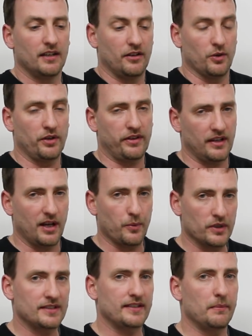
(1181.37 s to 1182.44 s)
The only thing I
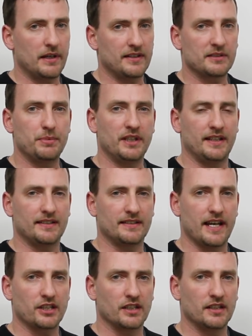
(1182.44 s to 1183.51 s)
will say about the speaking
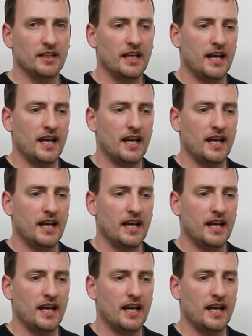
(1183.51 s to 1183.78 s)
section,